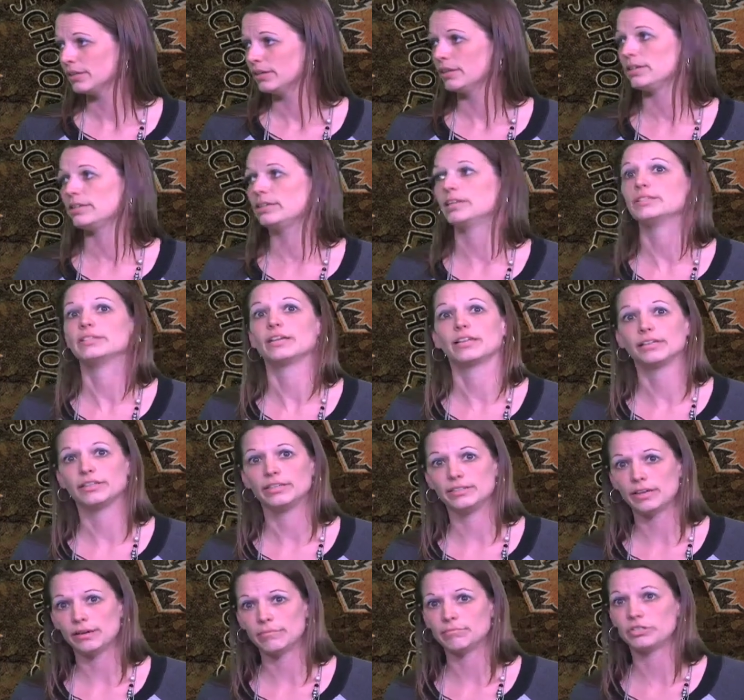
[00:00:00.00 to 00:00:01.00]
and then
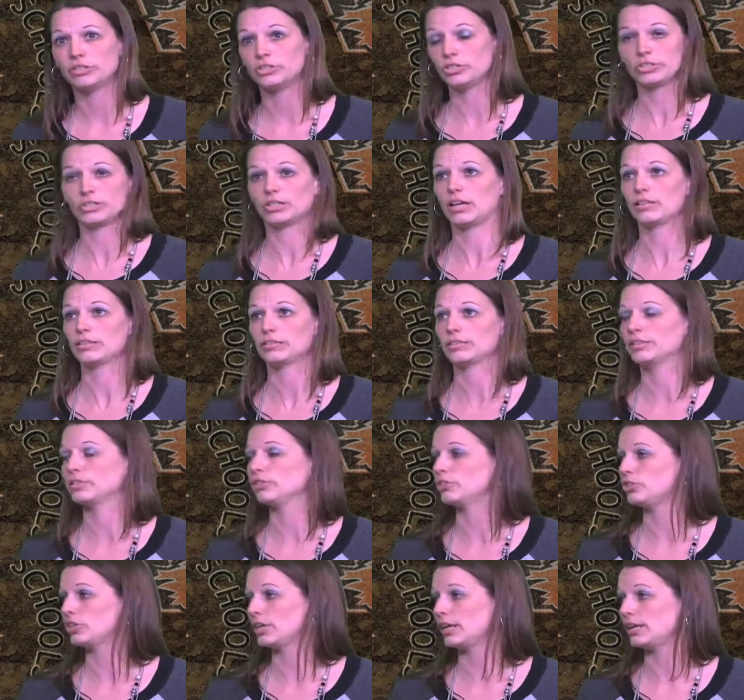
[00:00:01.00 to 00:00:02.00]
telling them to just all of a
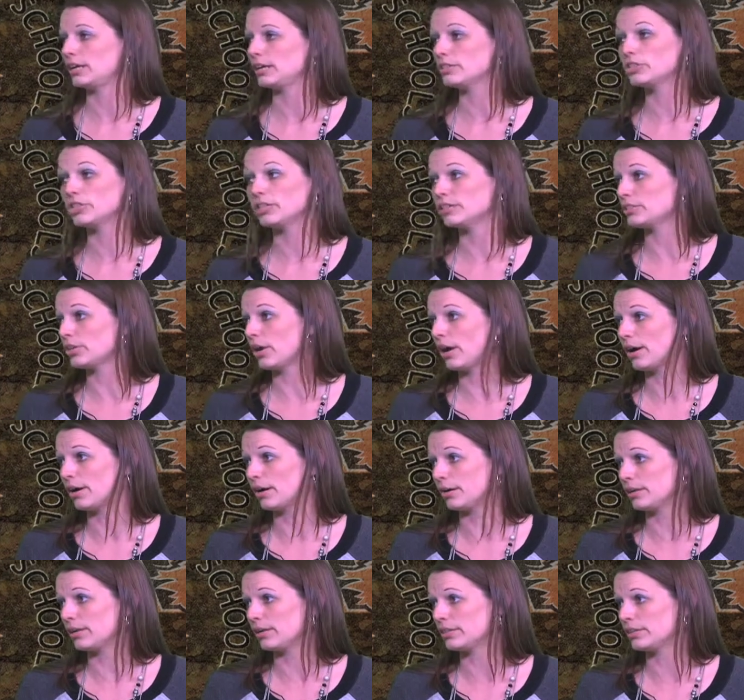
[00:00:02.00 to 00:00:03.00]
sudden change, it's
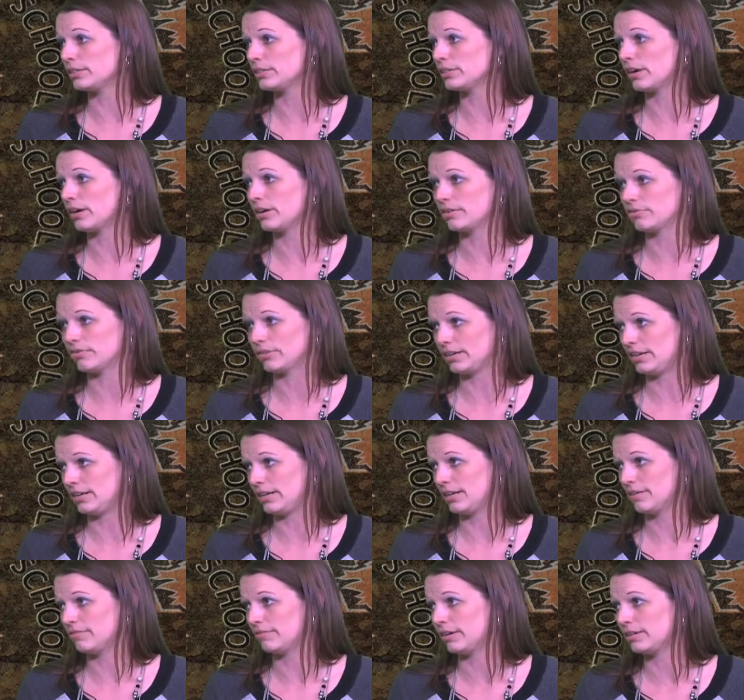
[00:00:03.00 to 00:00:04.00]
hard and yes. it's hard for
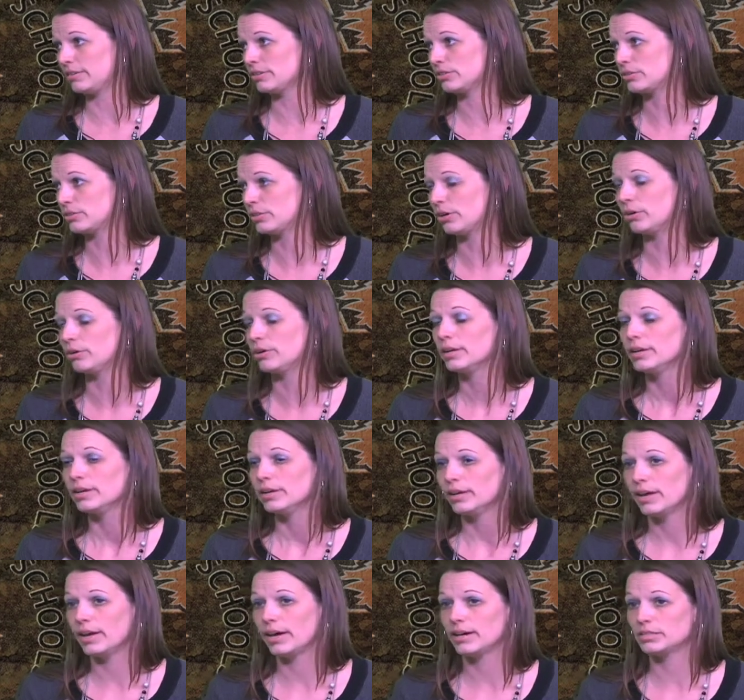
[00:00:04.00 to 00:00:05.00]
any of us. Yes. So
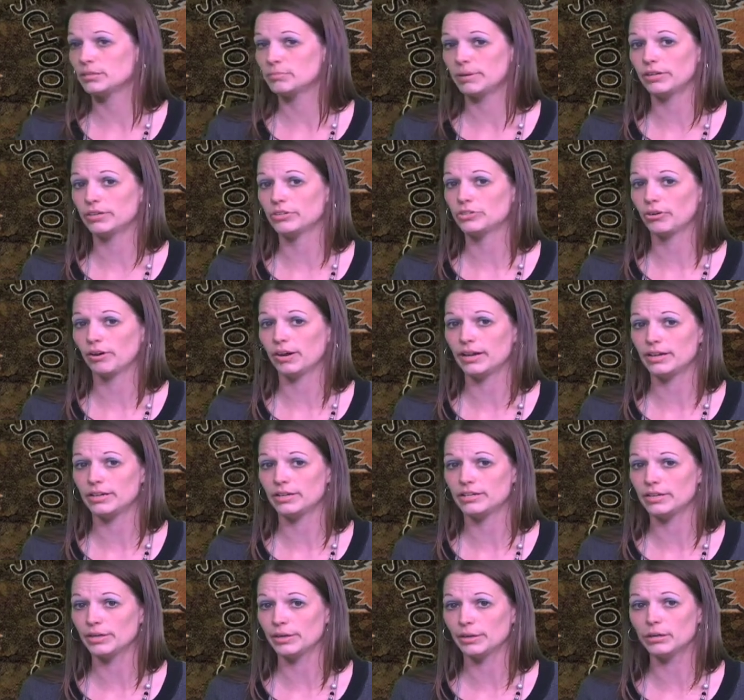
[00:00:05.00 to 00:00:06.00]
it has been a
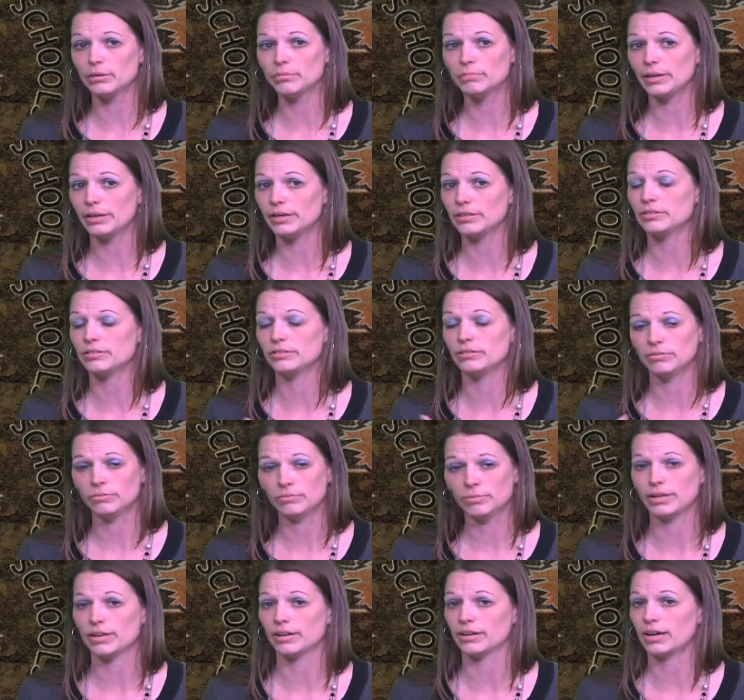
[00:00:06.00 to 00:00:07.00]
trying year, but
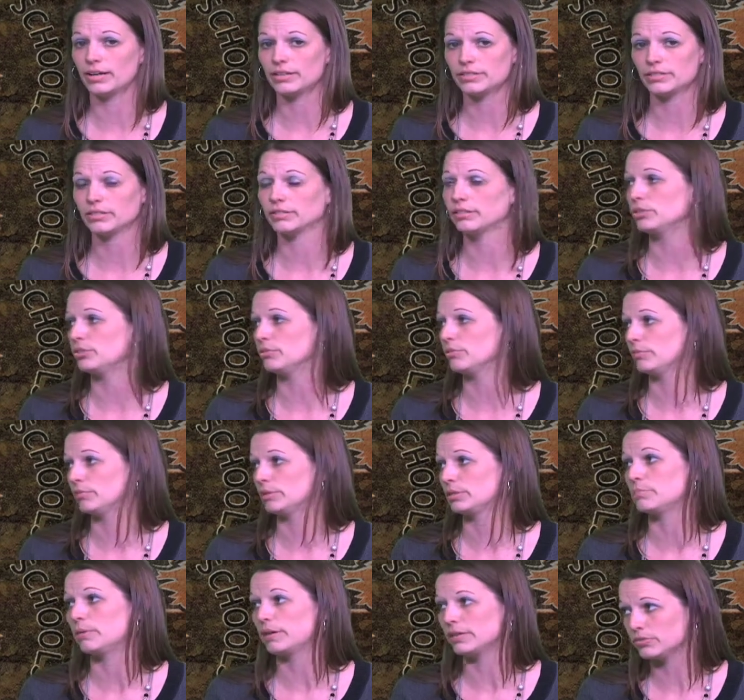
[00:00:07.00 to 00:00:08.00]
we are constantly doing
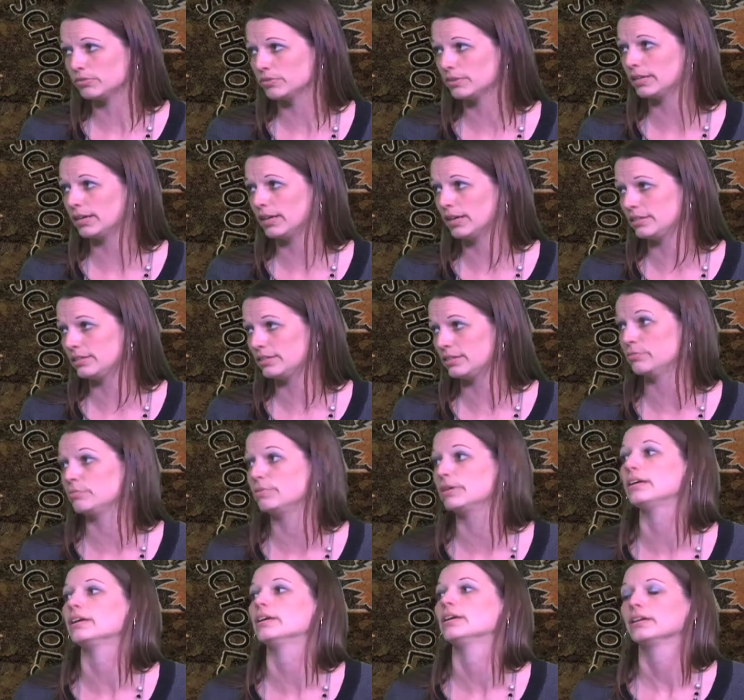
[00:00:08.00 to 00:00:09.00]
what's best for the kids and
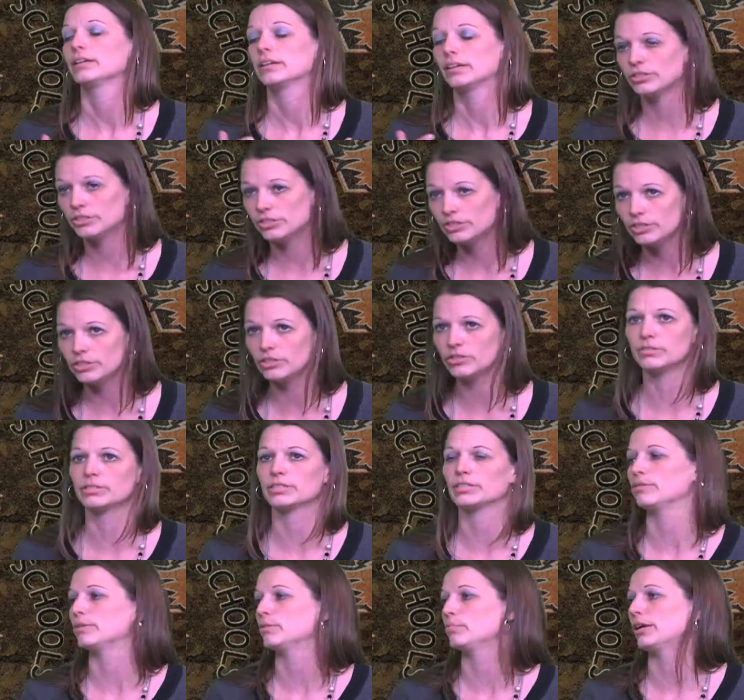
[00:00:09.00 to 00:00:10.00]
we
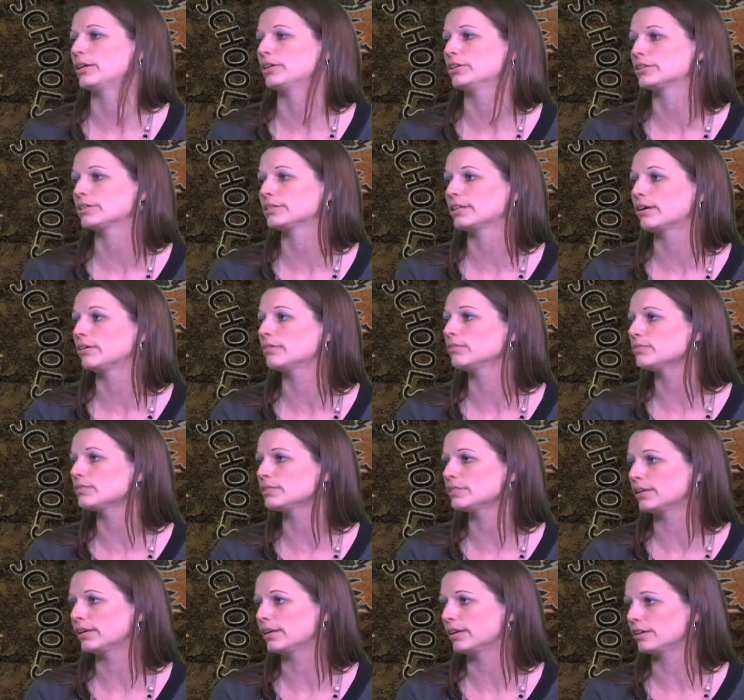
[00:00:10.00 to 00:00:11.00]
continuously remind
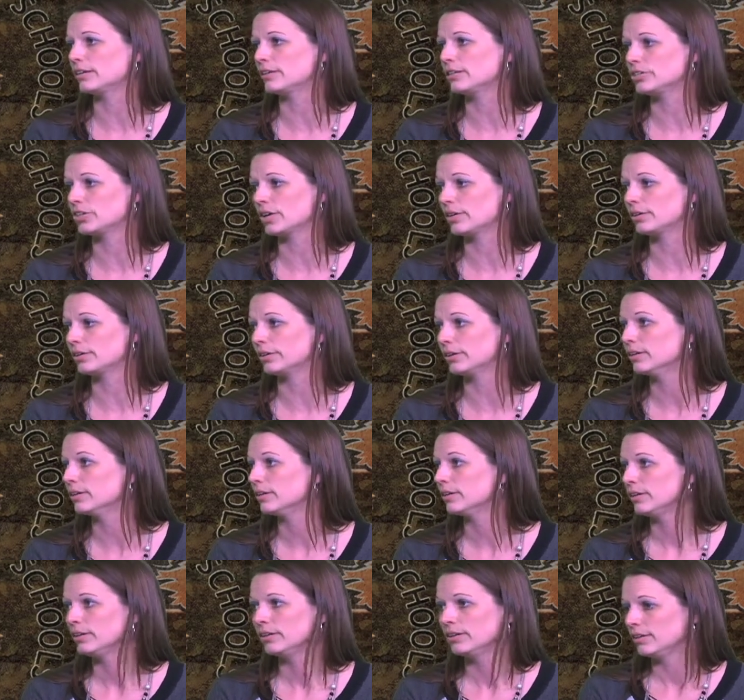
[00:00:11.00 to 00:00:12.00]
ourselves and each other
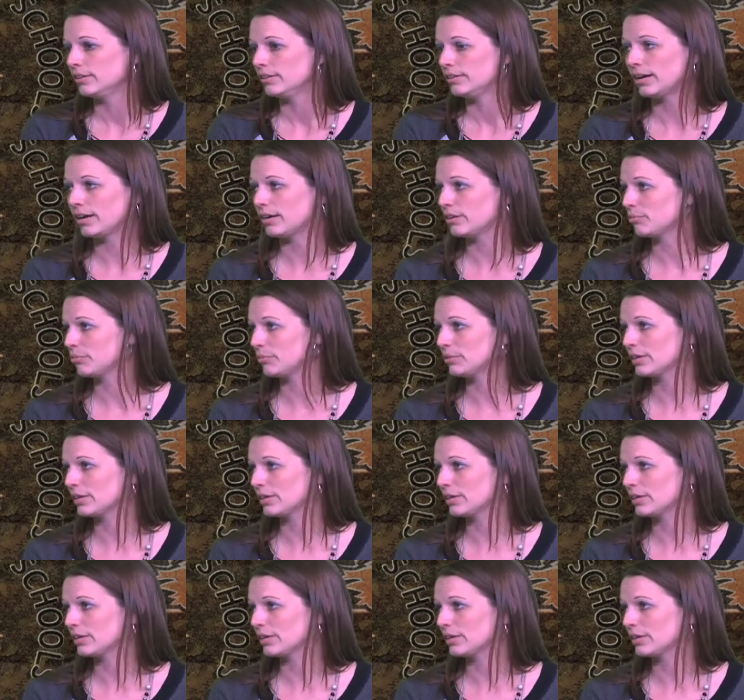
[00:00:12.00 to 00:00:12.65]
that we'll